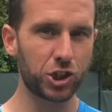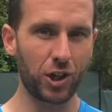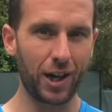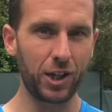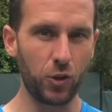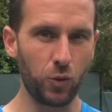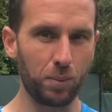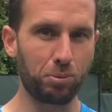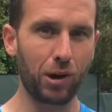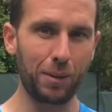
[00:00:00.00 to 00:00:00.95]
shot you
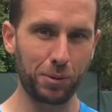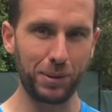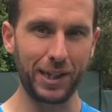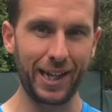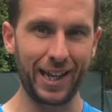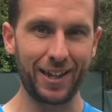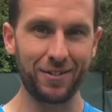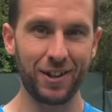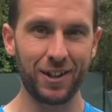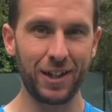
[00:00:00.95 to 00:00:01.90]
would probably hit
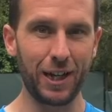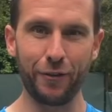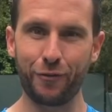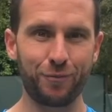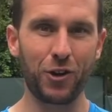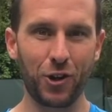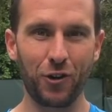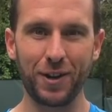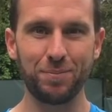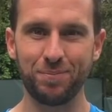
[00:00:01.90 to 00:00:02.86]
if
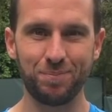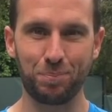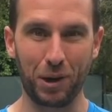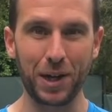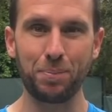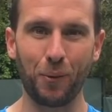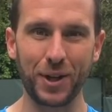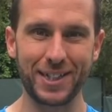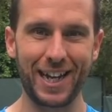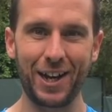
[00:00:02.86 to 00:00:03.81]
you're at break
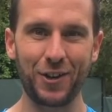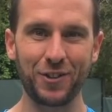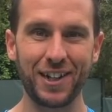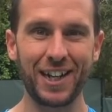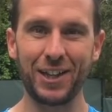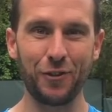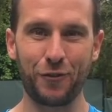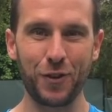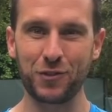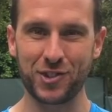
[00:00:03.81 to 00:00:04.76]
point down in the
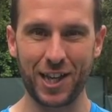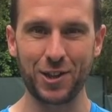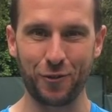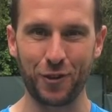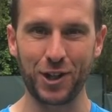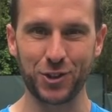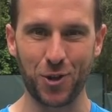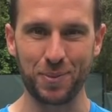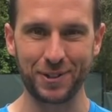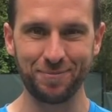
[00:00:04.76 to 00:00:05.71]
5th set of the French Open.